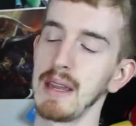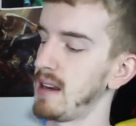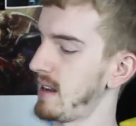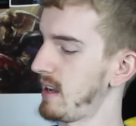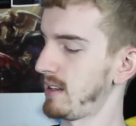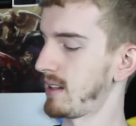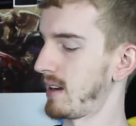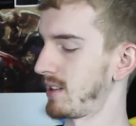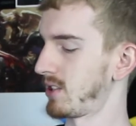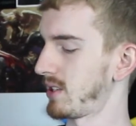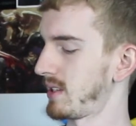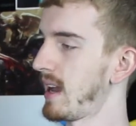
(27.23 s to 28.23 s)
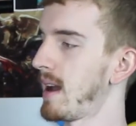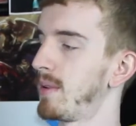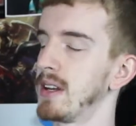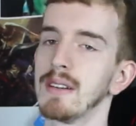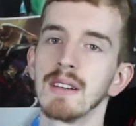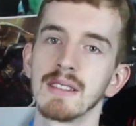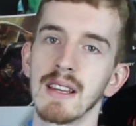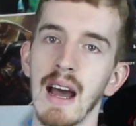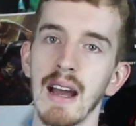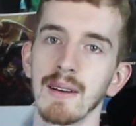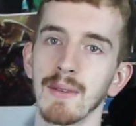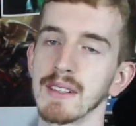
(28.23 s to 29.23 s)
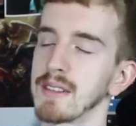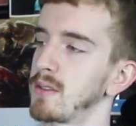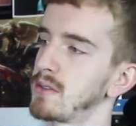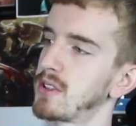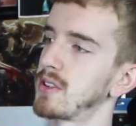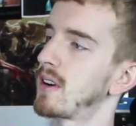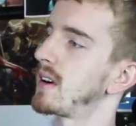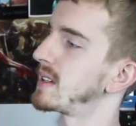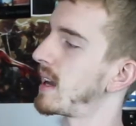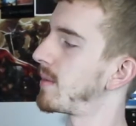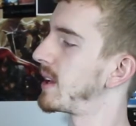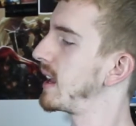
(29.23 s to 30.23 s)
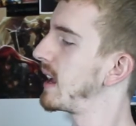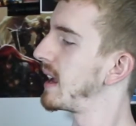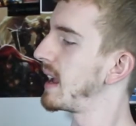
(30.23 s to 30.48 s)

Pen and Touch tablet. It's a high-resolution drawing tablet.